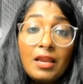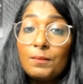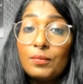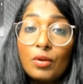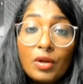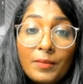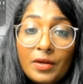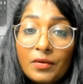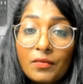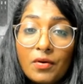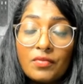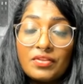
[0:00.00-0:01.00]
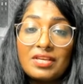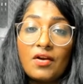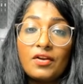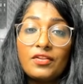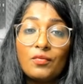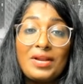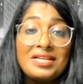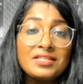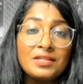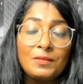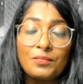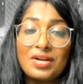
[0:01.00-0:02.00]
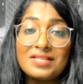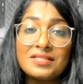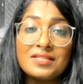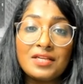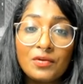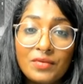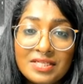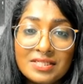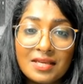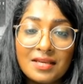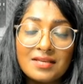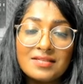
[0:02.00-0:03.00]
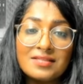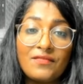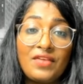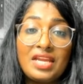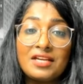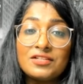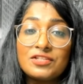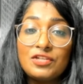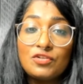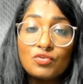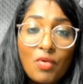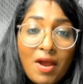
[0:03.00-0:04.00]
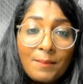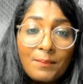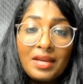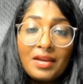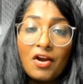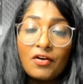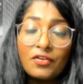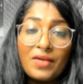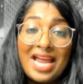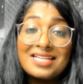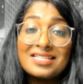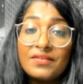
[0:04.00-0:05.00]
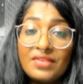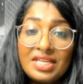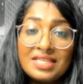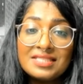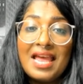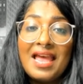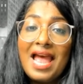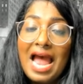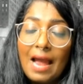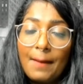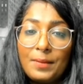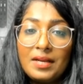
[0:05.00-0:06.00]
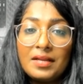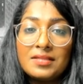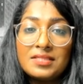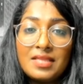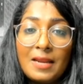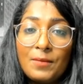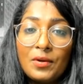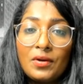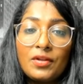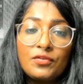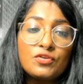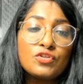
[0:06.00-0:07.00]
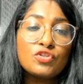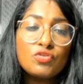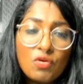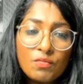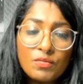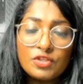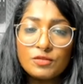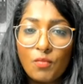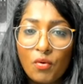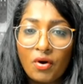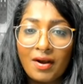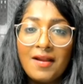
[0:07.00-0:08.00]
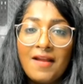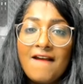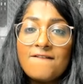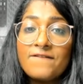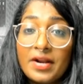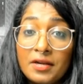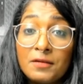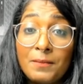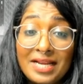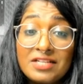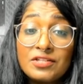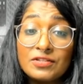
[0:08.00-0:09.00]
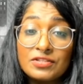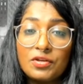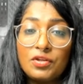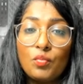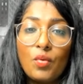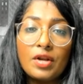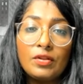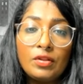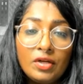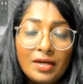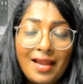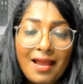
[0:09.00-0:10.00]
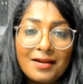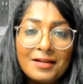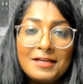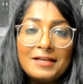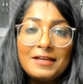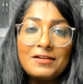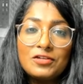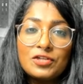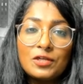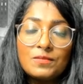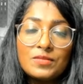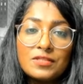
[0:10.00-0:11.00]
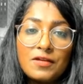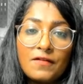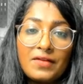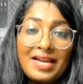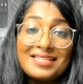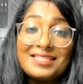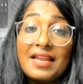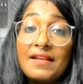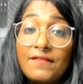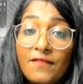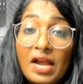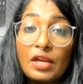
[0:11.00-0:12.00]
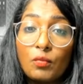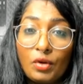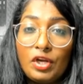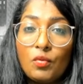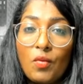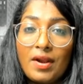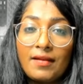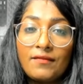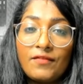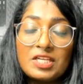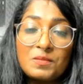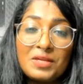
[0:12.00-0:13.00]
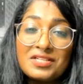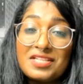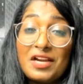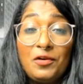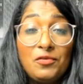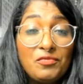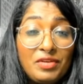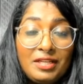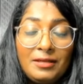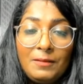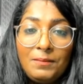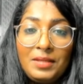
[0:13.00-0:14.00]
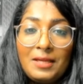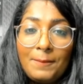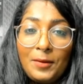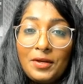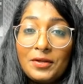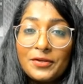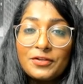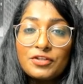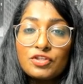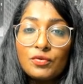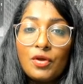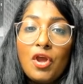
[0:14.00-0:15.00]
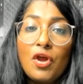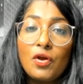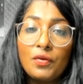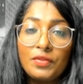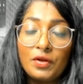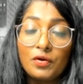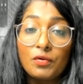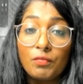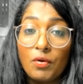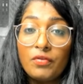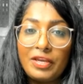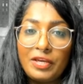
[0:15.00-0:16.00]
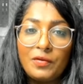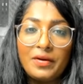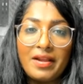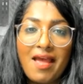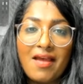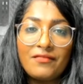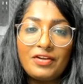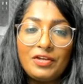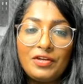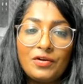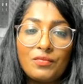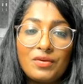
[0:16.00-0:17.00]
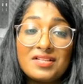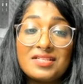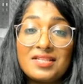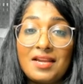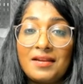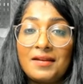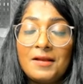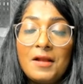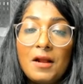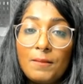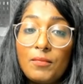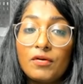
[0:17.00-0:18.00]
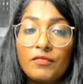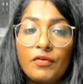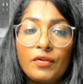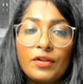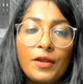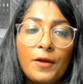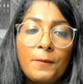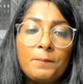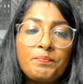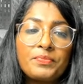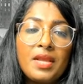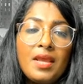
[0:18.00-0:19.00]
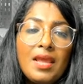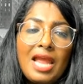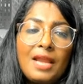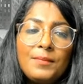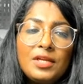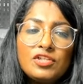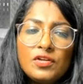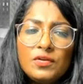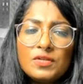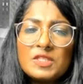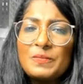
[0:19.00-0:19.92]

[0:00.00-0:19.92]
employment growth, are the rental prices increasing, is the vacancy dropping, are there activities happening in this neighborhood? And there's so much more fundamentals that you want to look at in terms of identifying where you want to invest, because that can really be a pinnacle to the growth that you can have in your real estate portfolio. And make sure you